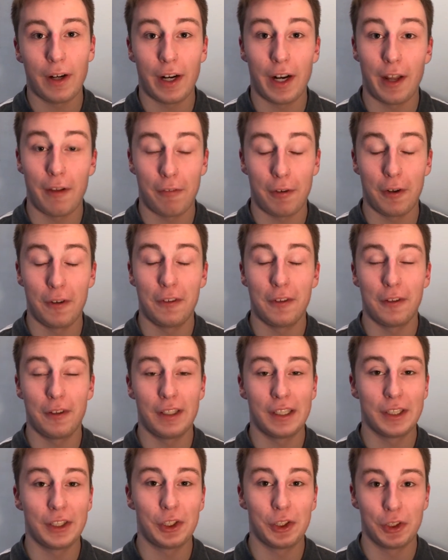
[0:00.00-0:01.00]
and I've heard they're
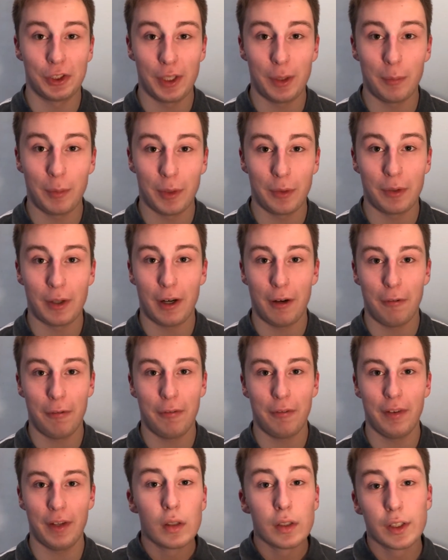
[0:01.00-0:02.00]
extremely rough.